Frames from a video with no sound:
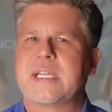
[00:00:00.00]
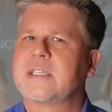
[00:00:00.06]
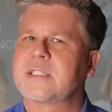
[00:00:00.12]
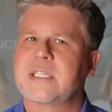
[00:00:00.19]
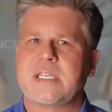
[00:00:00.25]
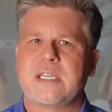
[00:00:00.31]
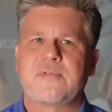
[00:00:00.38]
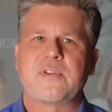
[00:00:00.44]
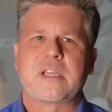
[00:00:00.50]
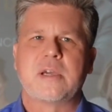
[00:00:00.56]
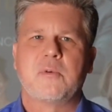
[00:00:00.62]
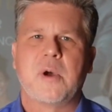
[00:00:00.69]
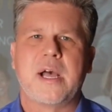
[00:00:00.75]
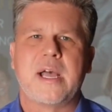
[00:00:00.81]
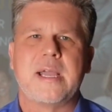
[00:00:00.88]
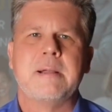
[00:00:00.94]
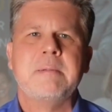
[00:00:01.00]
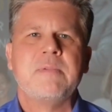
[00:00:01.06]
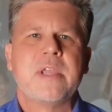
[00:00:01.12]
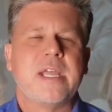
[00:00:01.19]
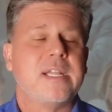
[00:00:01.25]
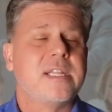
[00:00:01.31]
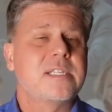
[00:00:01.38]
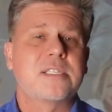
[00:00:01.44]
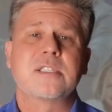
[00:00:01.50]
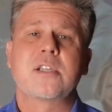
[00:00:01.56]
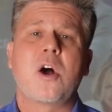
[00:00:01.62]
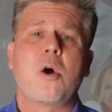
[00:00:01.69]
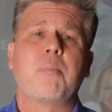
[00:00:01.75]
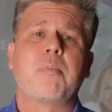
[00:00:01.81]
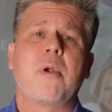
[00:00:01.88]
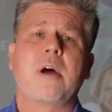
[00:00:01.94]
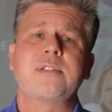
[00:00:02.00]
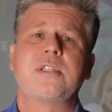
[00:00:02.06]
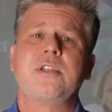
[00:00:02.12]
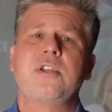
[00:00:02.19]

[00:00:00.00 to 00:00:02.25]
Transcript: a significant way. And this is all brought to